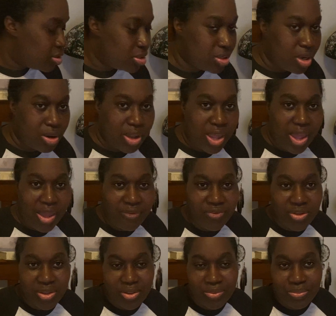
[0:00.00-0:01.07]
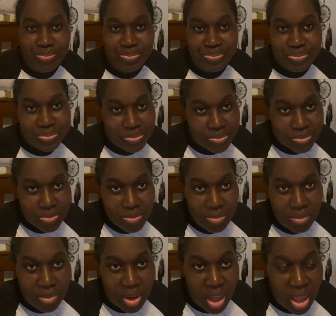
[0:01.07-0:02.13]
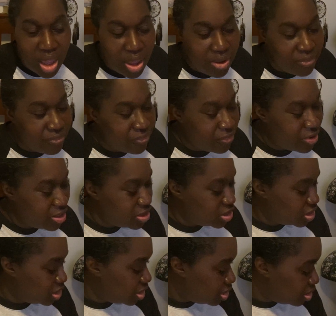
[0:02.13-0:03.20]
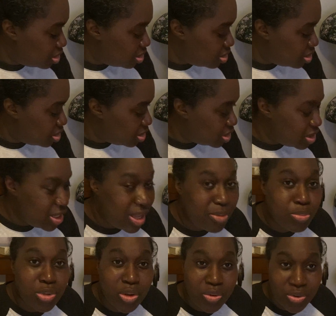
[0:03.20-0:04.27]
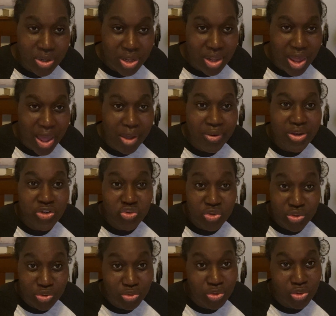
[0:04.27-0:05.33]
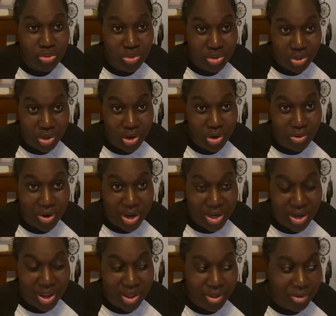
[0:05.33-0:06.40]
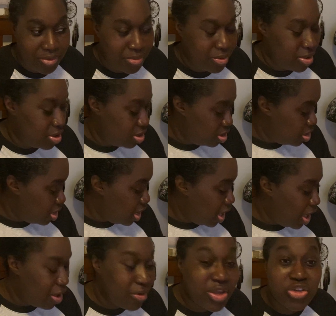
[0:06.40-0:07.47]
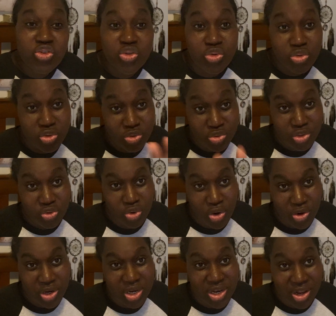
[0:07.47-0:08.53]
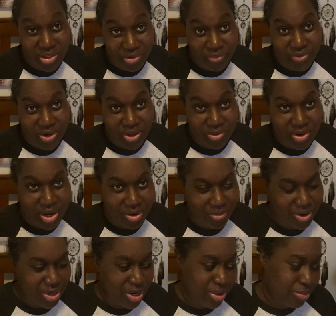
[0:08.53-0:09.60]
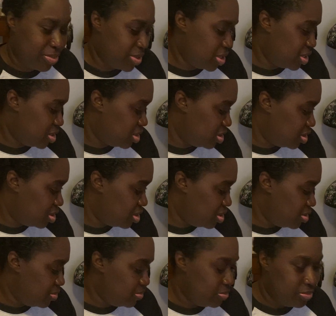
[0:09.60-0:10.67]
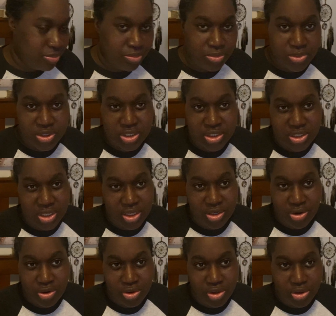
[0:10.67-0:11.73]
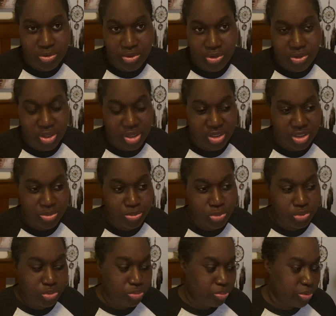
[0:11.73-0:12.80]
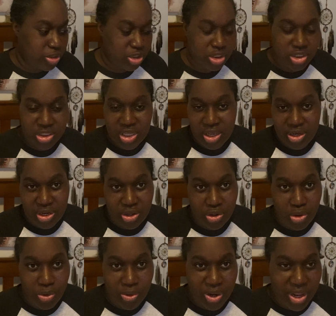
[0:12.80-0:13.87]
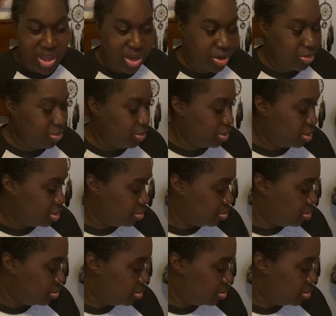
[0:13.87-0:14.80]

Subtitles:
Sorry, I have a Frenchie named Lola. I'll introduce you to her right now. I'll introduce you to her in another video, not right now, because she's in her Lola-ish mood, but she's down there going at it with